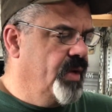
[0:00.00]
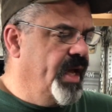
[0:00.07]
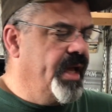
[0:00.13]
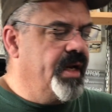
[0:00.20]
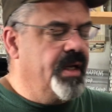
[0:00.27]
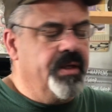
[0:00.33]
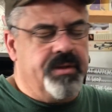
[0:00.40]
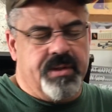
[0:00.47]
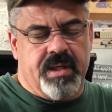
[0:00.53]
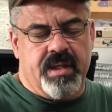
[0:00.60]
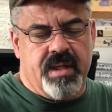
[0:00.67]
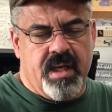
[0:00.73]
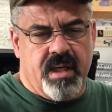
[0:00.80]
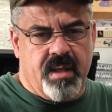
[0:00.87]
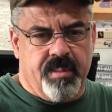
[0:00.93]
Had an
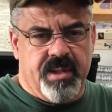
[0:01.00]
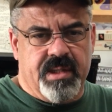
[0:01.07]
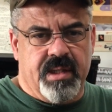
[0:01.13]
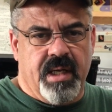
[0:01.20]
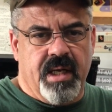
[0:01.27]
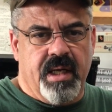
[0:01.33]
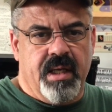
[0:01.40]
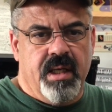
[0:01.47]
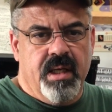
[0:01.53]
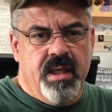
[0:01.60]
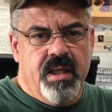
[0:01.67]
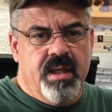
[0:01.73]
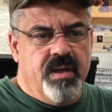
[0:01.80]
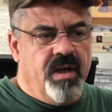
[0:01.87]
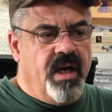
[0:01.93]
interesting thing come in today.
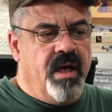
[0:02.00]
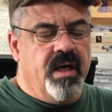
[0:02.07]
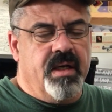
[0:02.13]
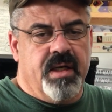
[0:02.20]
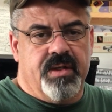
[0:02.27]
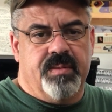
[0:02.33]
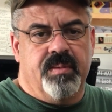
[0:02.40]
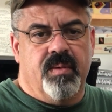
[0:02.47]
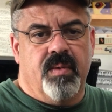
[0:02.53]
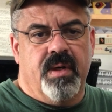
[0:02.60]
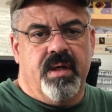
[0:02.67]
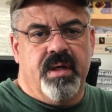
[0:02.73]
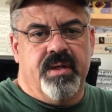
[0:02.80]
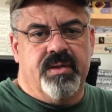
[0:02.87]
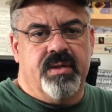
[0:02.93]
A customer
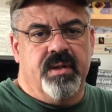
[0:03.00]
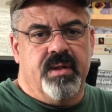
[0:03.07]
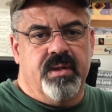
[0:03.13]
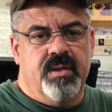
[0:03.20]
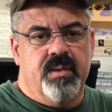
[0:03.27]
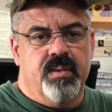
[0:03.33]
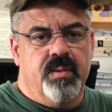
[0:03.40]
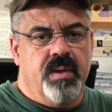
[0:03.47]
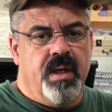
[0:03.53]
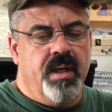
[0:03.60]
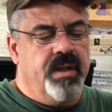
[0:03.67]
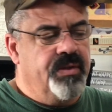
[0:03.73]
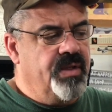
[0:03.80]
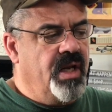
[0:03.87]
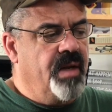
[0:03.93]
wanted us to do
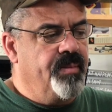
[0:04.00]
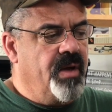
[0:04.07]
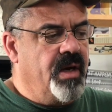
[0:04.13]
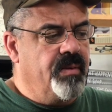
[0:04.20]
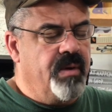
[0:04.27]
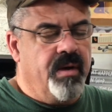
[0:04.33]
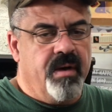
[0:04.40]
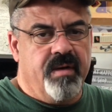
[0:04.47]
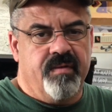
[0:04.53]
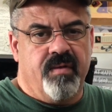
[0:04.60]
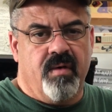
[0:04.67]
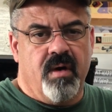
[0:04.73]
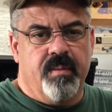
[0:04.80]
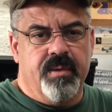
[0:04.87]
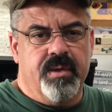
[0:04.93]
a setup on a rear end
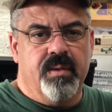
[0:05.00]
for him.